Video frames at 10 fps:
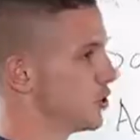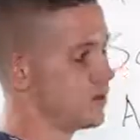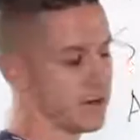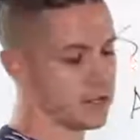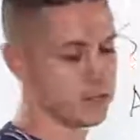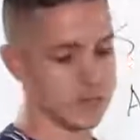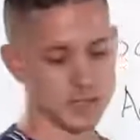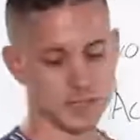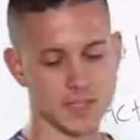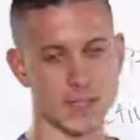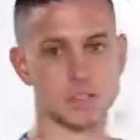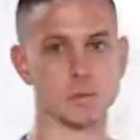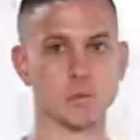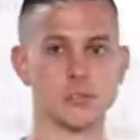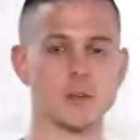joint venture means is
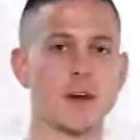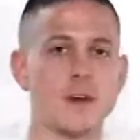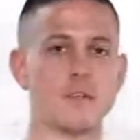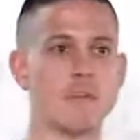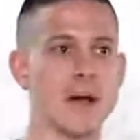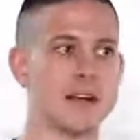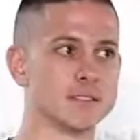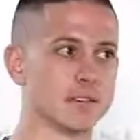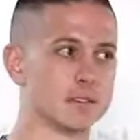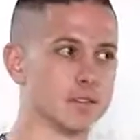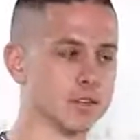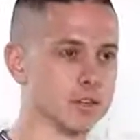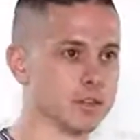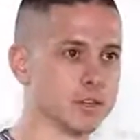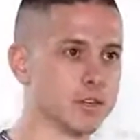once you kind of amass like a
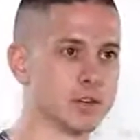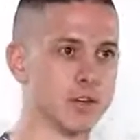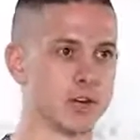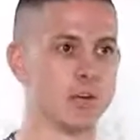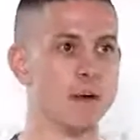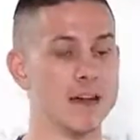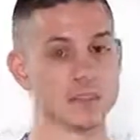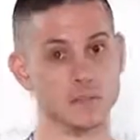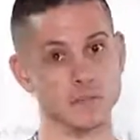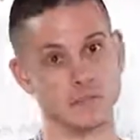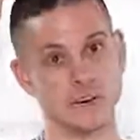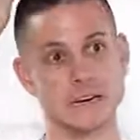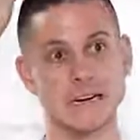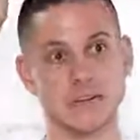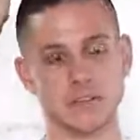certain critical mass of
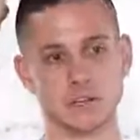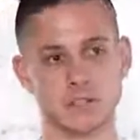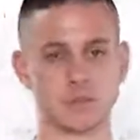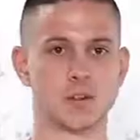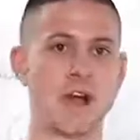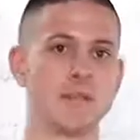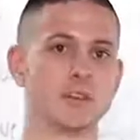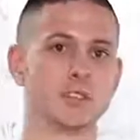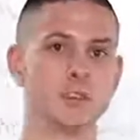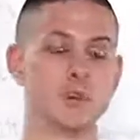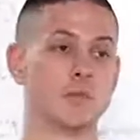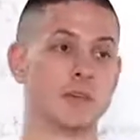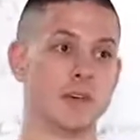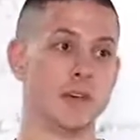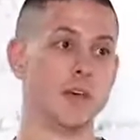subscribers, and you can
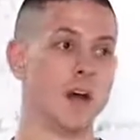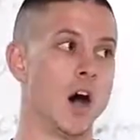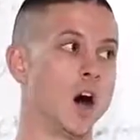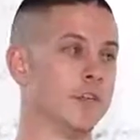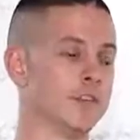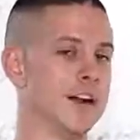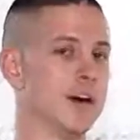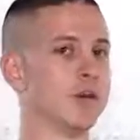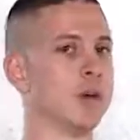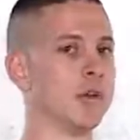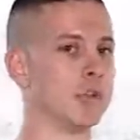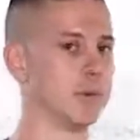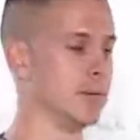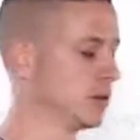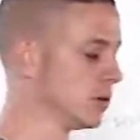really offer value to other
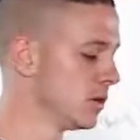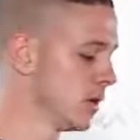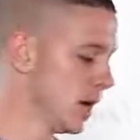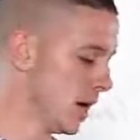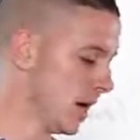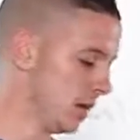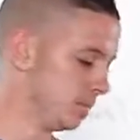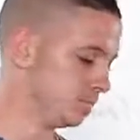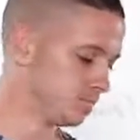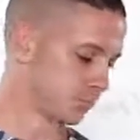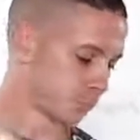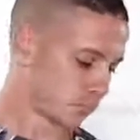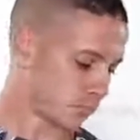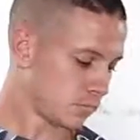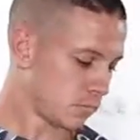people,
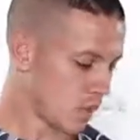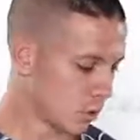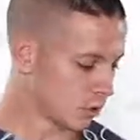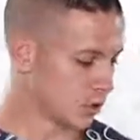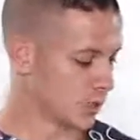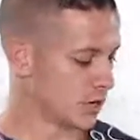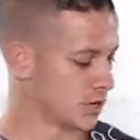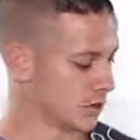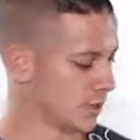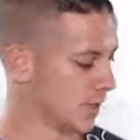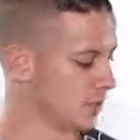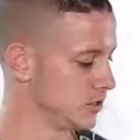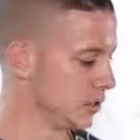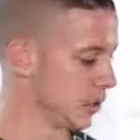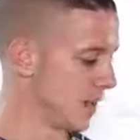what you want to do
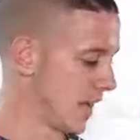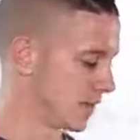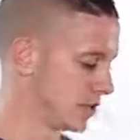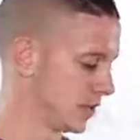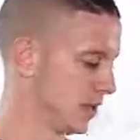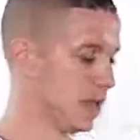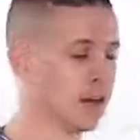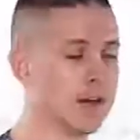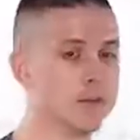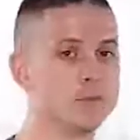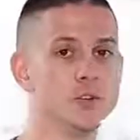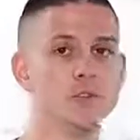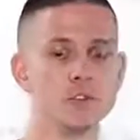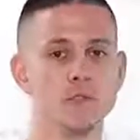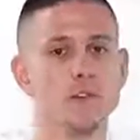is you want to actually do
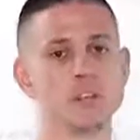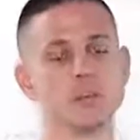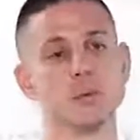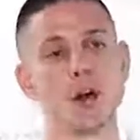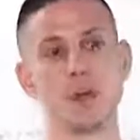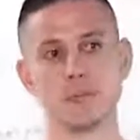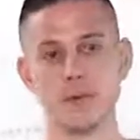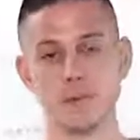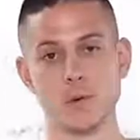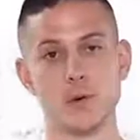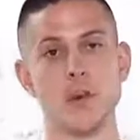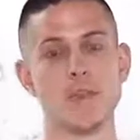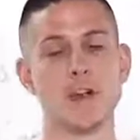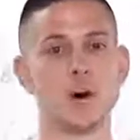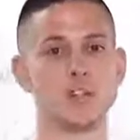joint ventures with other people
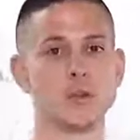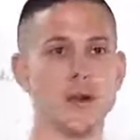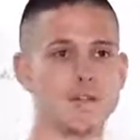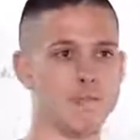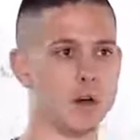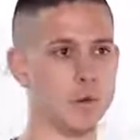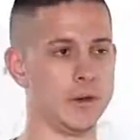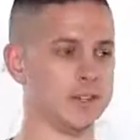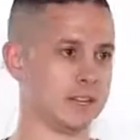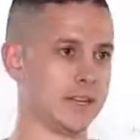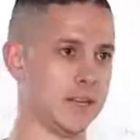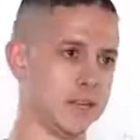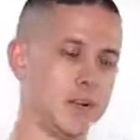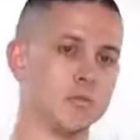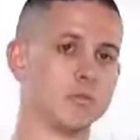that also have followings in
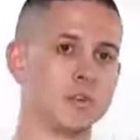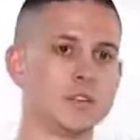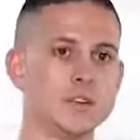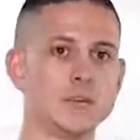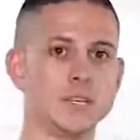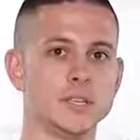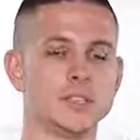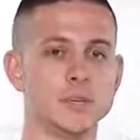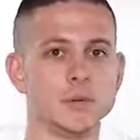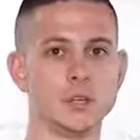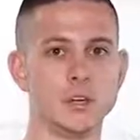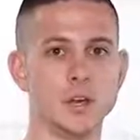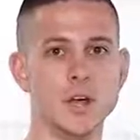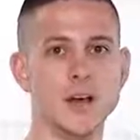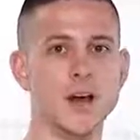reasonably
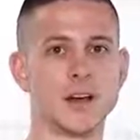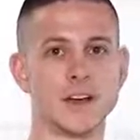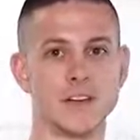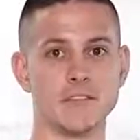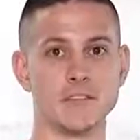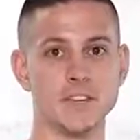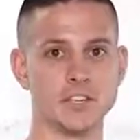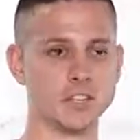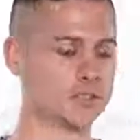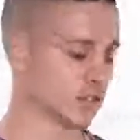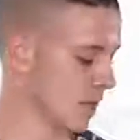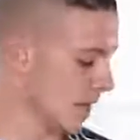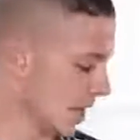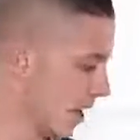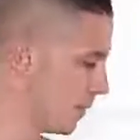similar kind of niches,
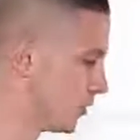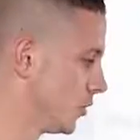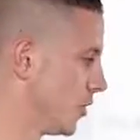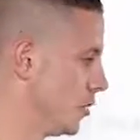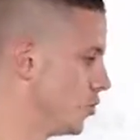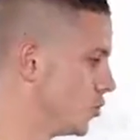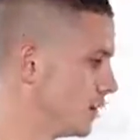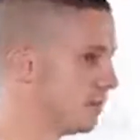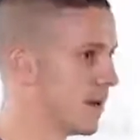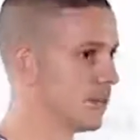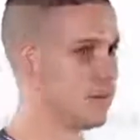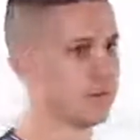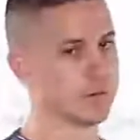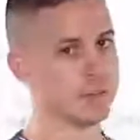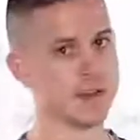and so that you can
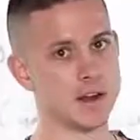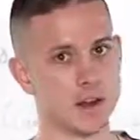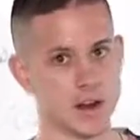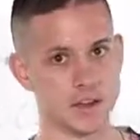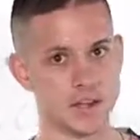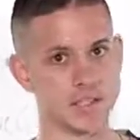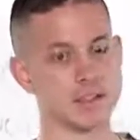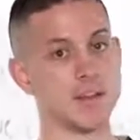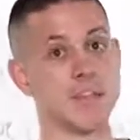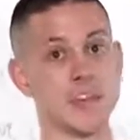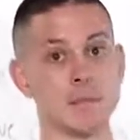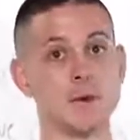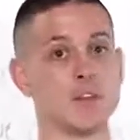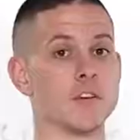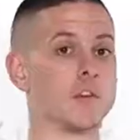benefit from their audience and that they can
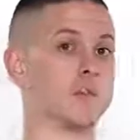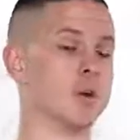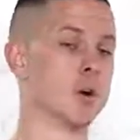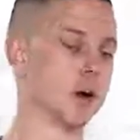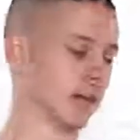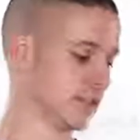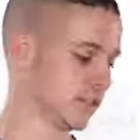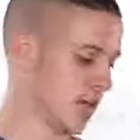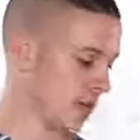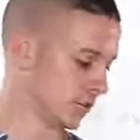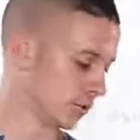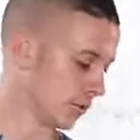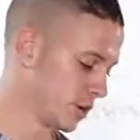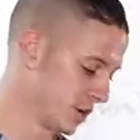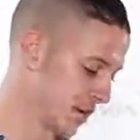benefit from your audience. So
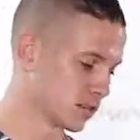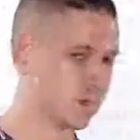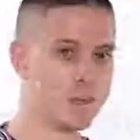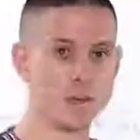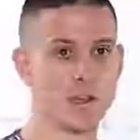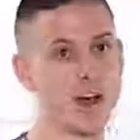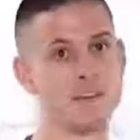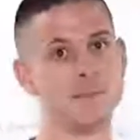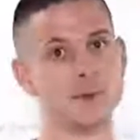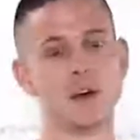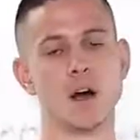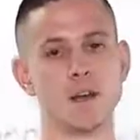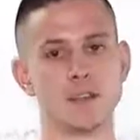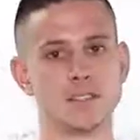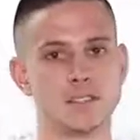reaching out to people that have big
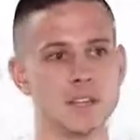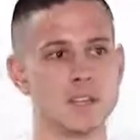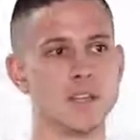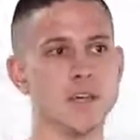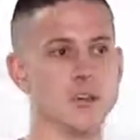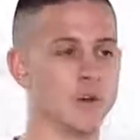audiences,